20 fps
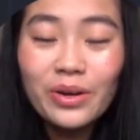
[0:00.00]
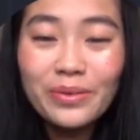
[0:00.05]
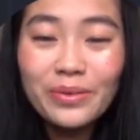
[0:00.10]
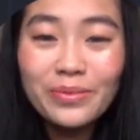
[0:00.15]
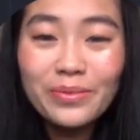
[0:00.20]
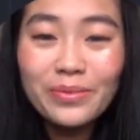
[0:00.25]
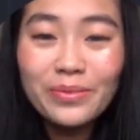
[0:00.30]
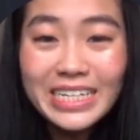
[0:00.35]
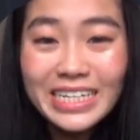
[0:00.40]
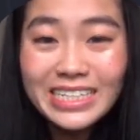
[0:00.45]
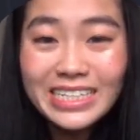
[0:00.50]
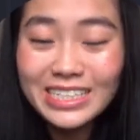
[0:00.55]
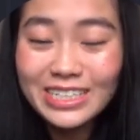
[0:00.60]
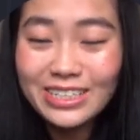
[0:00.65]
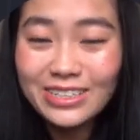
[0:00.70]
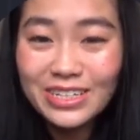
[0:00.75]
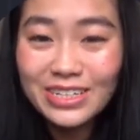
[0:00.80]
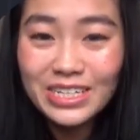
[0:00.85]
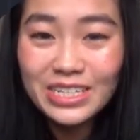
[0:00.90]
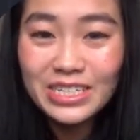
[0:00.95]
We can do
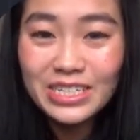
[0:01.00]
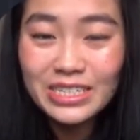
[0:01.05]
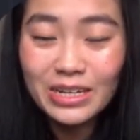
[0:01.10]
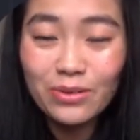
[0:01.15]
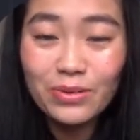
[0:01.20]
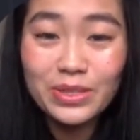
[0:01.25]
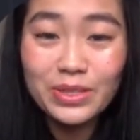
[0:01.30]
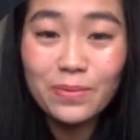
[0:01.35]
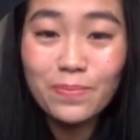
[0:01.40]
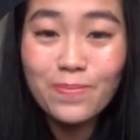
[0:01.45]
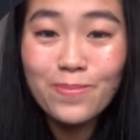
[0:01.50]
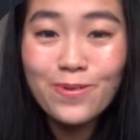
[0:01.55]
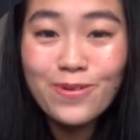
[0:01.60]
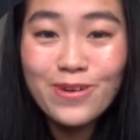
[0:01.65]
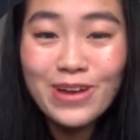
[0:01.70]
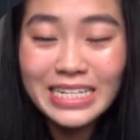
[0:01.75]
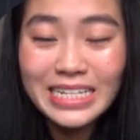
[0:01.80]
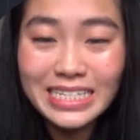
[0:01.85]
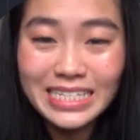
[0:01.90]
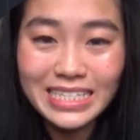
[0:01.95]
this with a
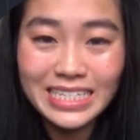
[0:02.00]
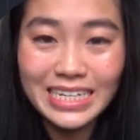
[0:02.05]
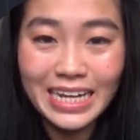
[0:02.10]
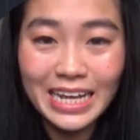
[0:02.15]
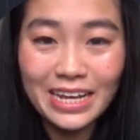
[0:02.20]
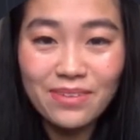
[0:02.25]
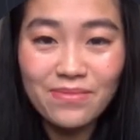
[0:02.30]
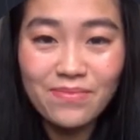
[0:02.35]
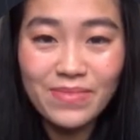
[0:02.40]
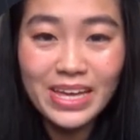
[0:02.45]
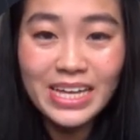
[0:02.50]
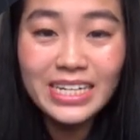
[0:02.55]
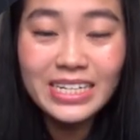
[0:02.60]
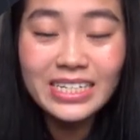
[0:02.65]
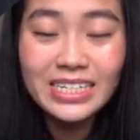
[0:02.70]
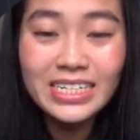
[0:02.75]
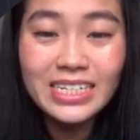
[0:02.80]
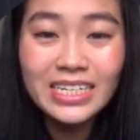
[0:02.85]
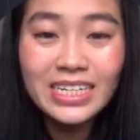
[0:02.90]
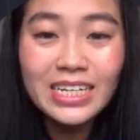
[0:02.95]
print
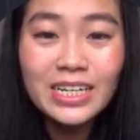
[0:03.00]
statement,